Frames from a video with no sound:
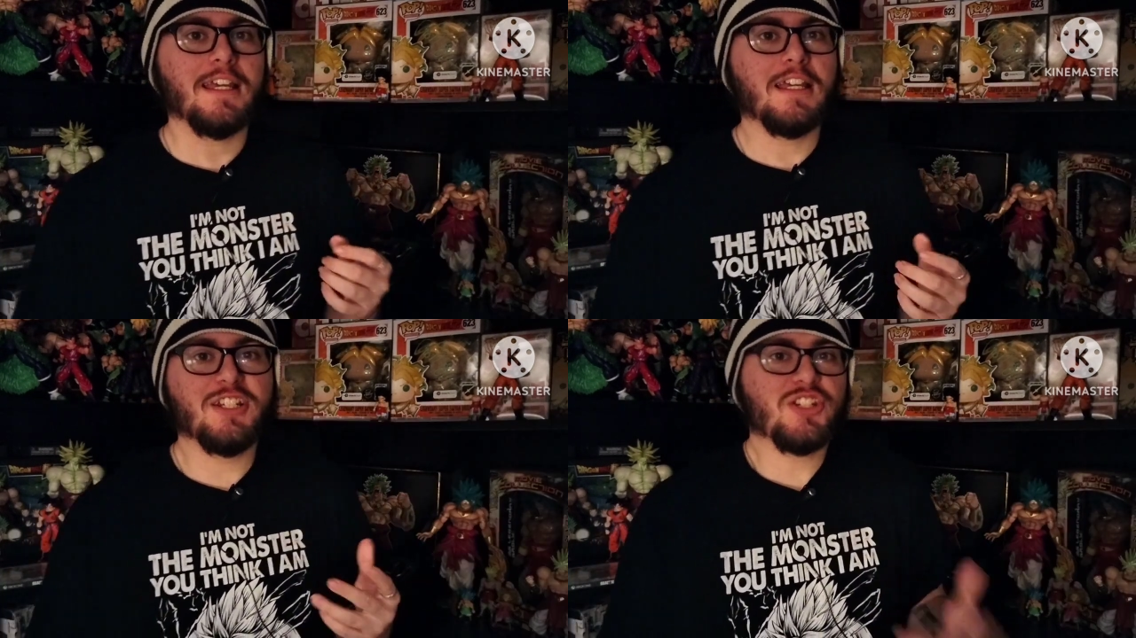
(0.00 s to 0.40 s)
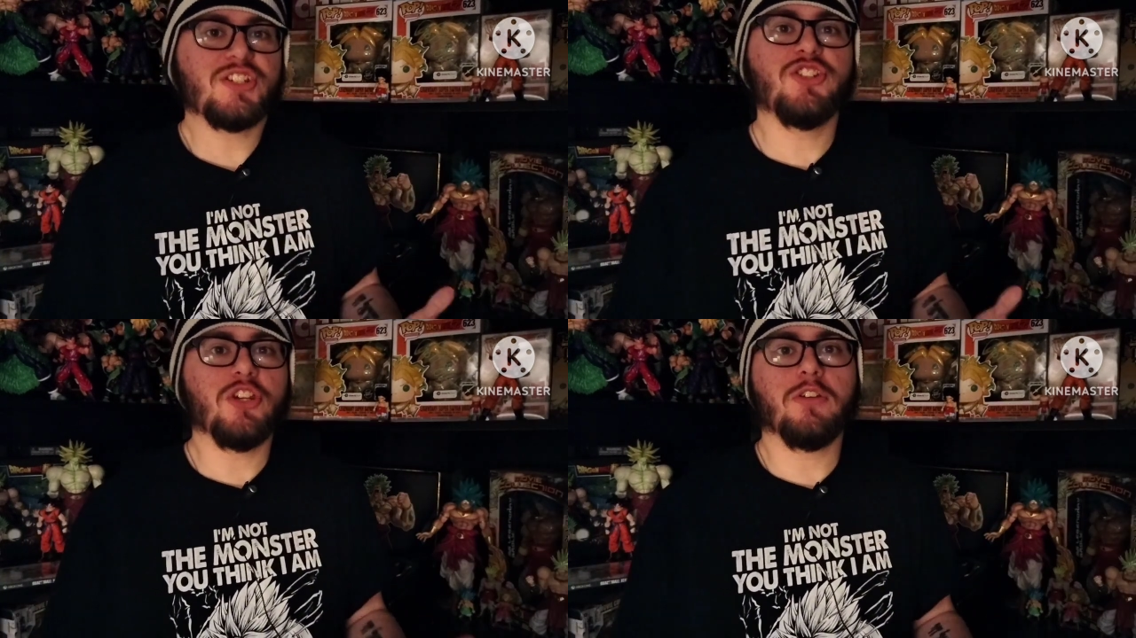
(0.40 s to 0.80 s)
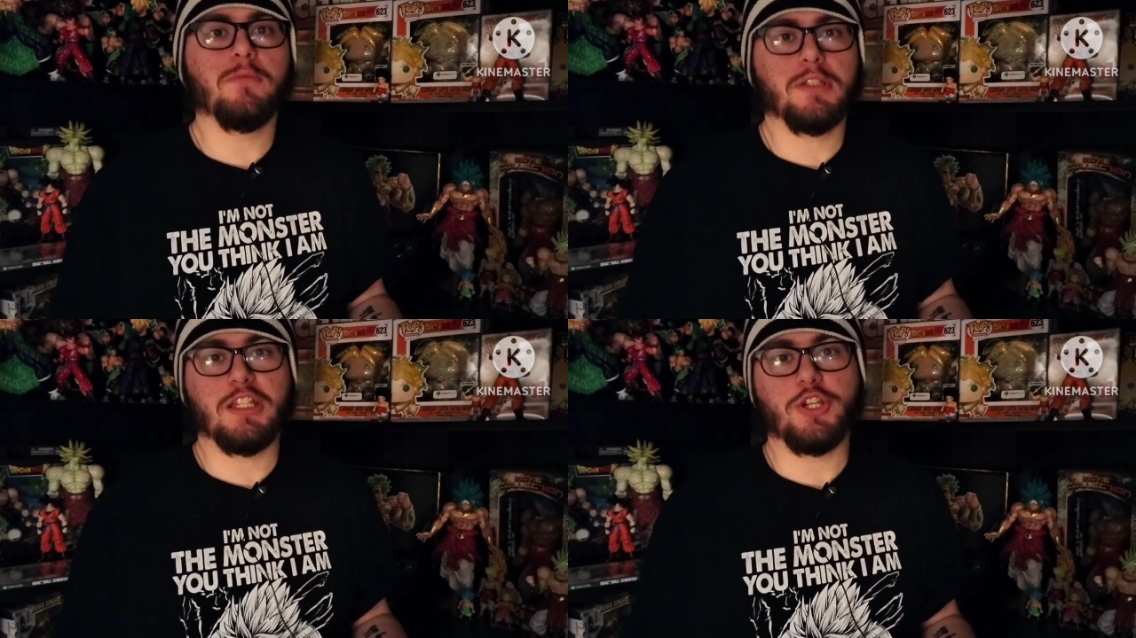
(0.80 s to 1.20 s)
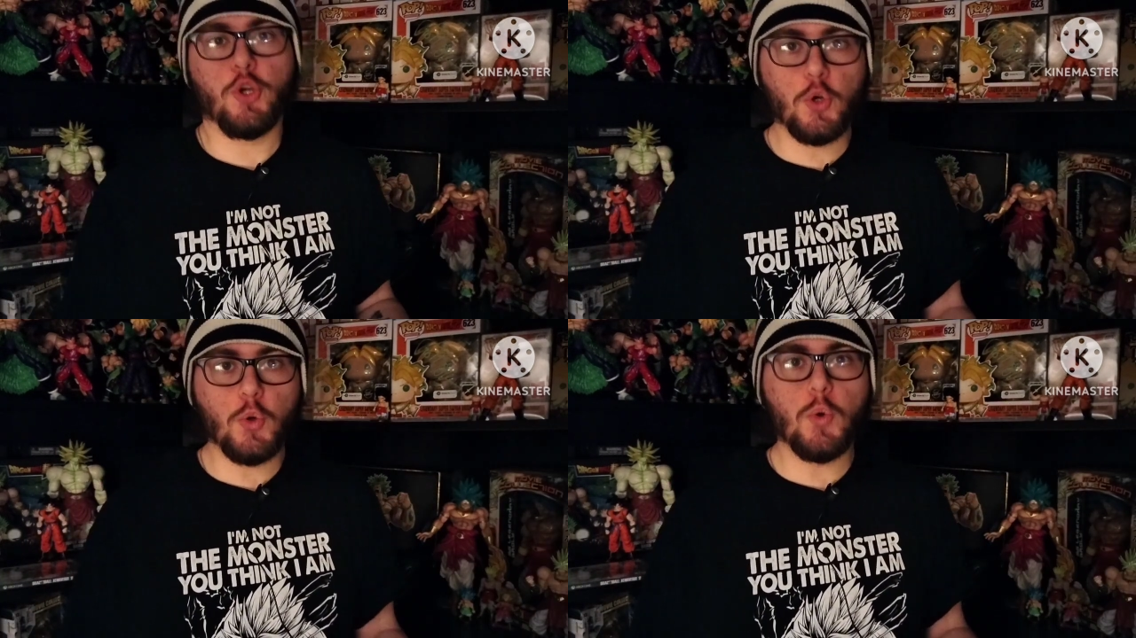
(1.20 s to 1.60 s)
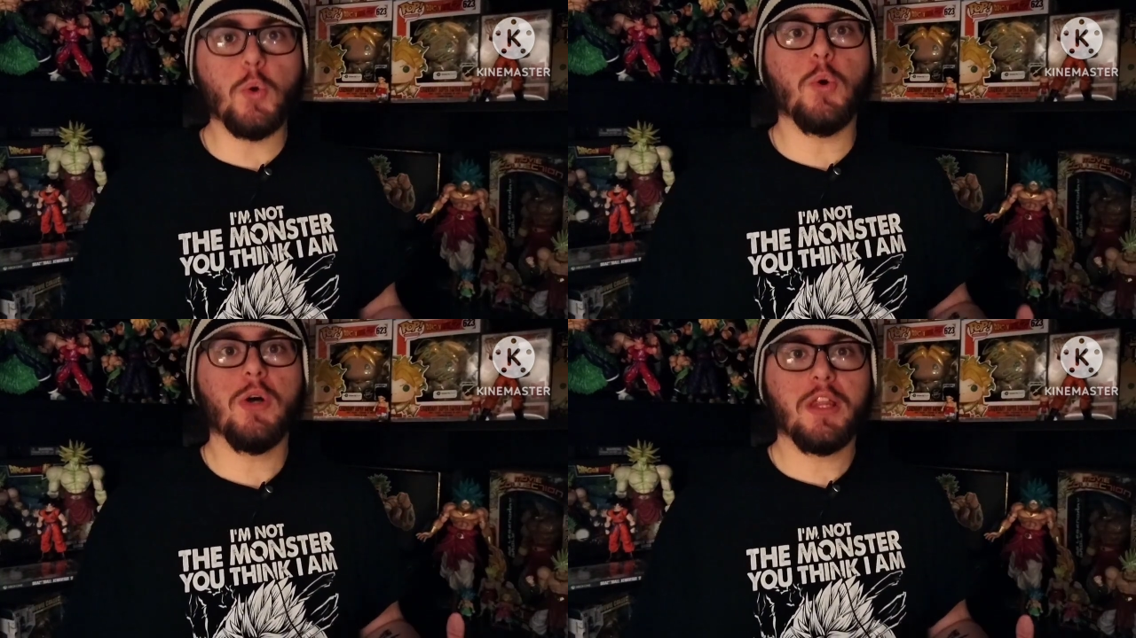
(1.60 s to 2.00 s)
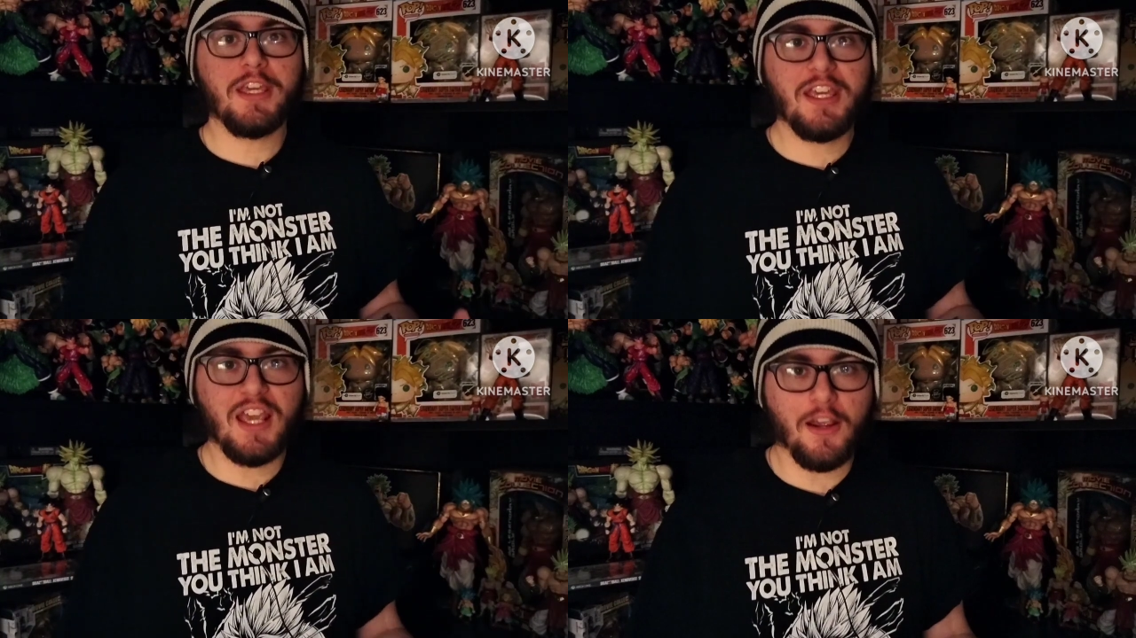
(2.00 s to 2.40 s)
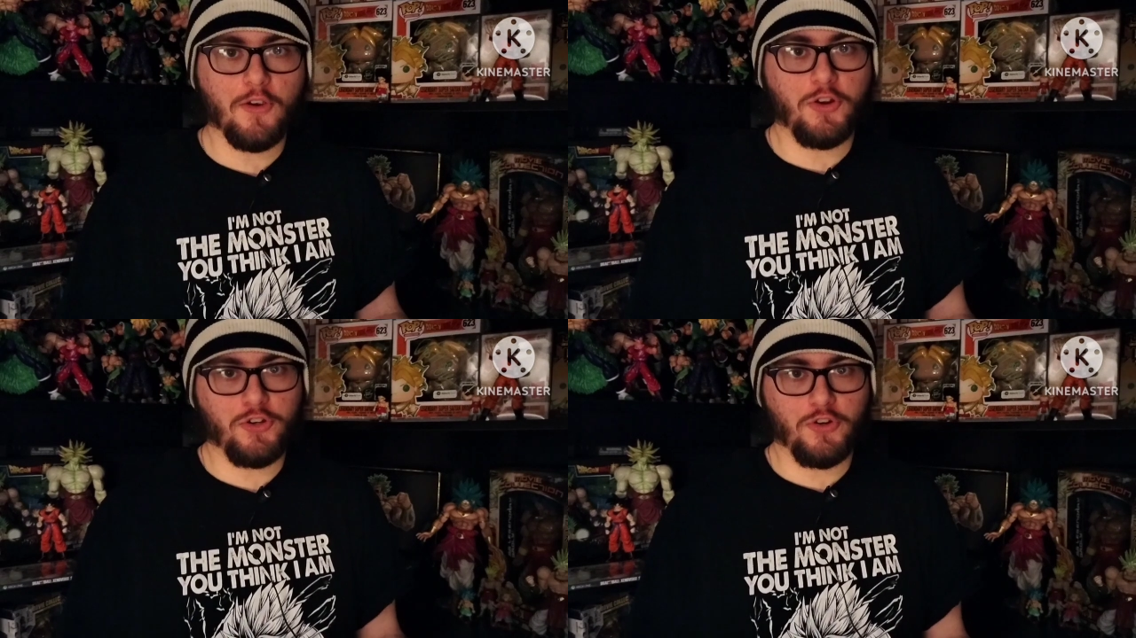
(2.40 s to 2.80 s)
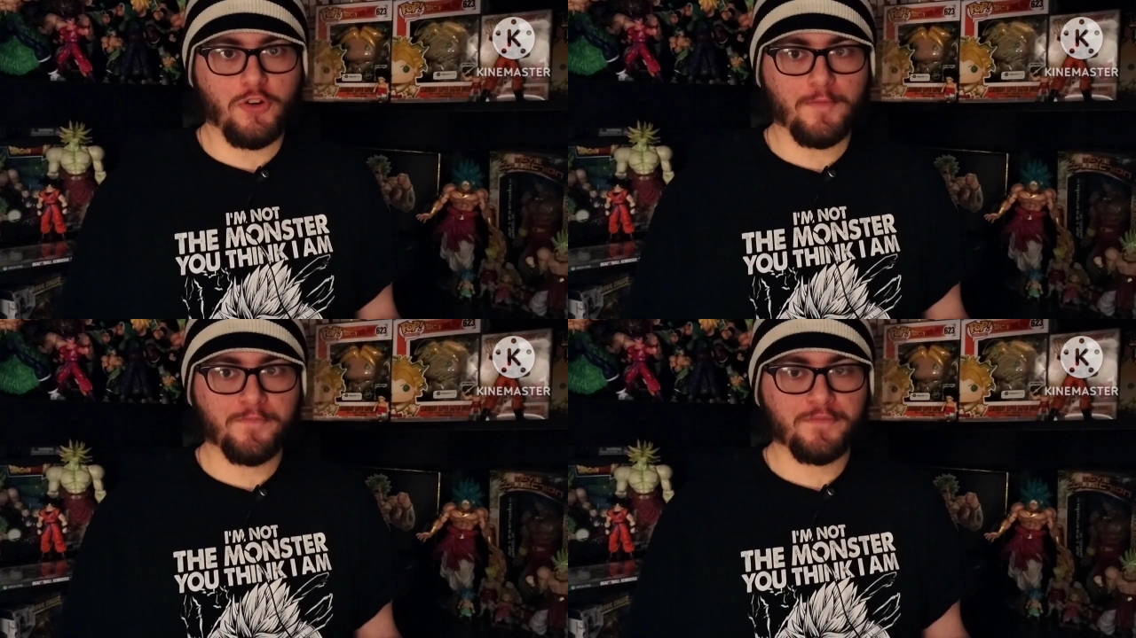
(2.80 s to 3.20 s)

He's just a genuinely cool character.